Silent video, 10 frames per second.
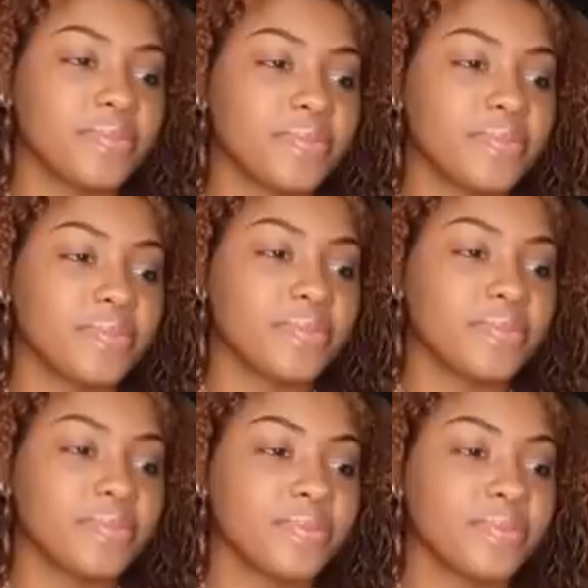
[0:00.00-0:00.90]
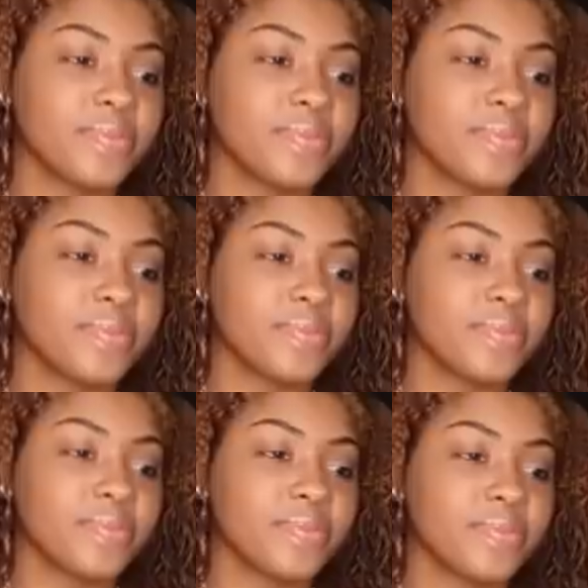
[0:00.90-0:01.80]

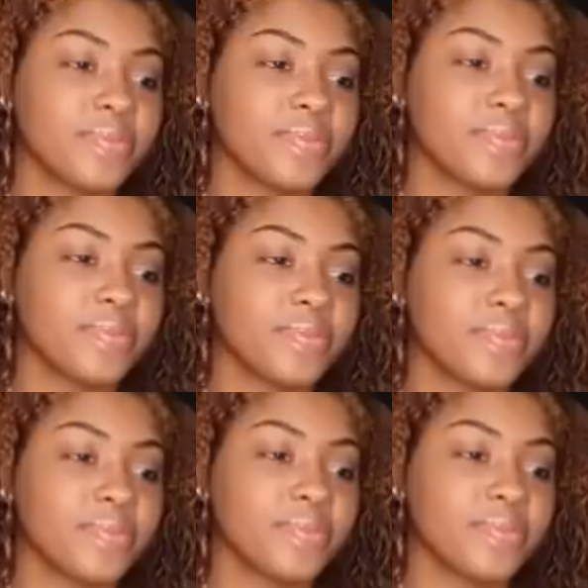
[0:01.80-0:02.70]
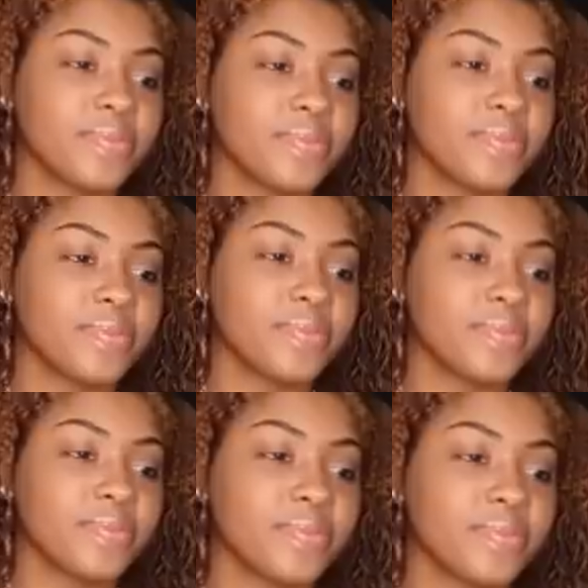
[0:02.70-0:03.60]

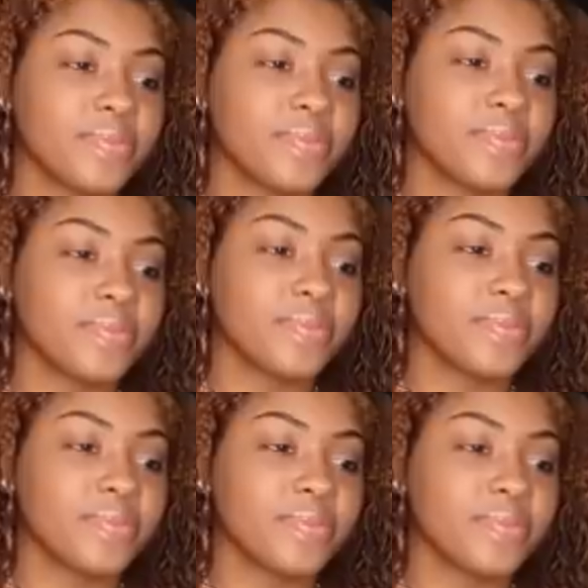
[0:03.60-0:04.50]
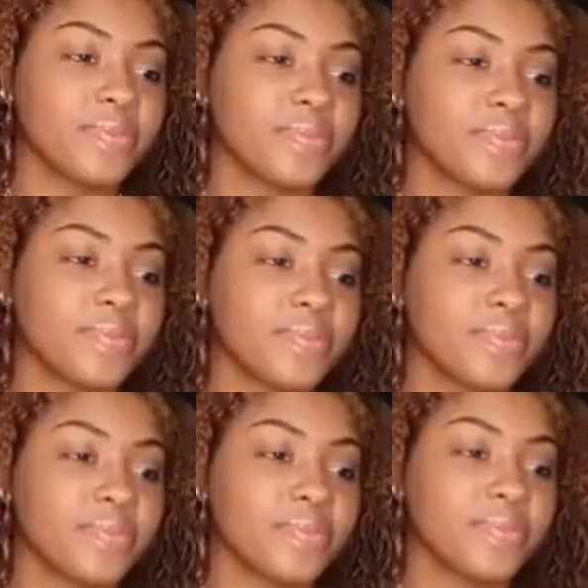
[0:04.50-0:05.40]

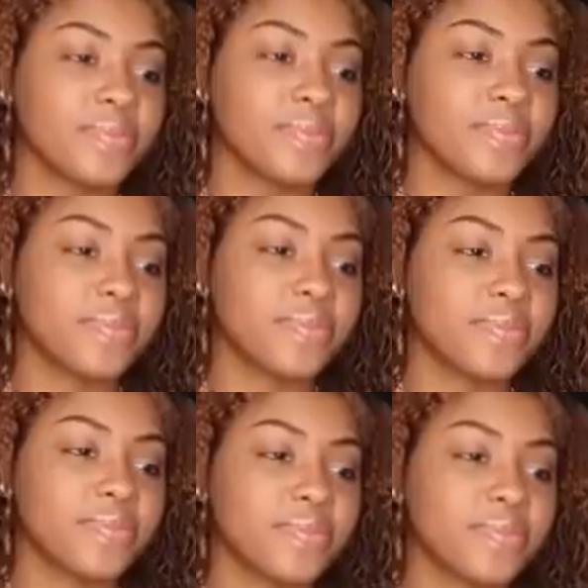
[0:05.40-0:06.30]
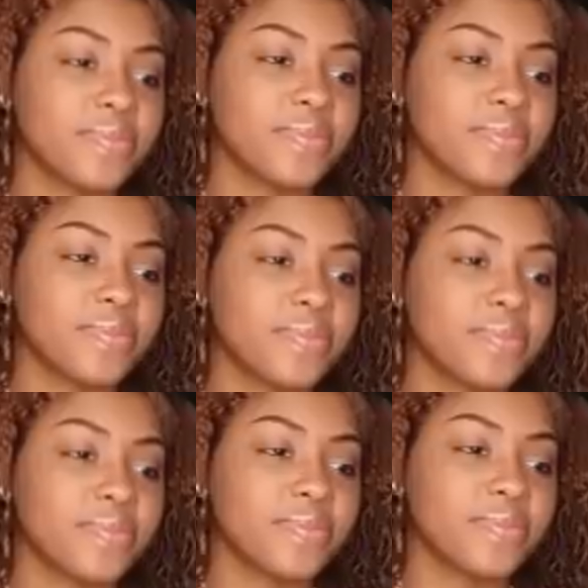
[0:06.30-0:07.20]

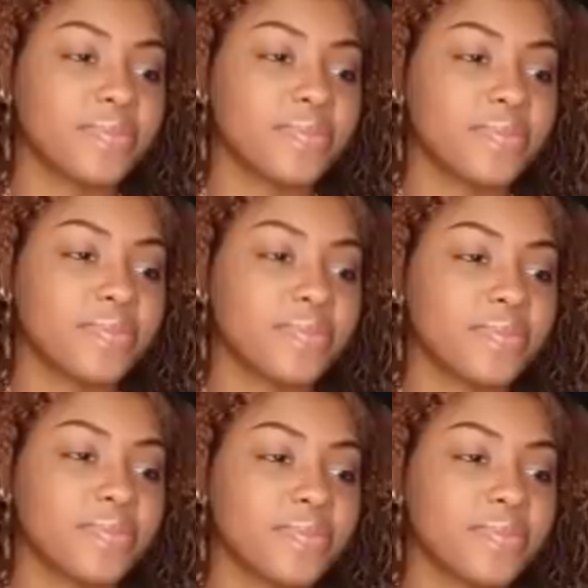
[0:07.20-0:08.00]
No words are spoken by the person on screen.